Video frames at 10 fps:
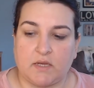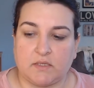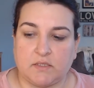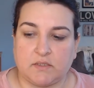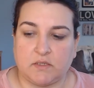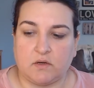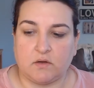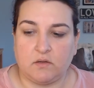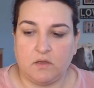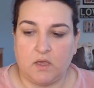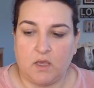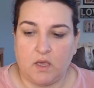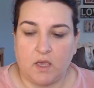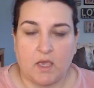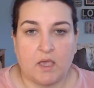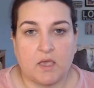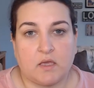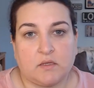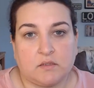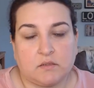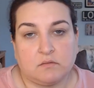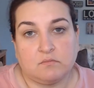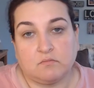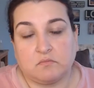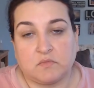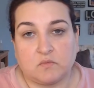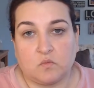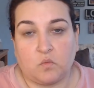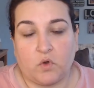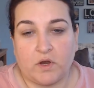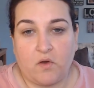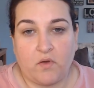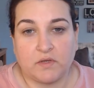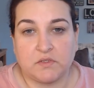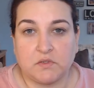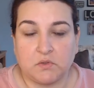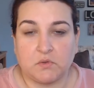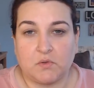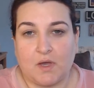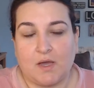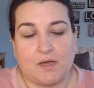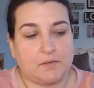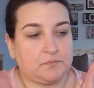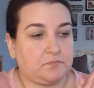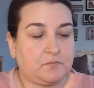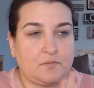Disney girl, and we're going to not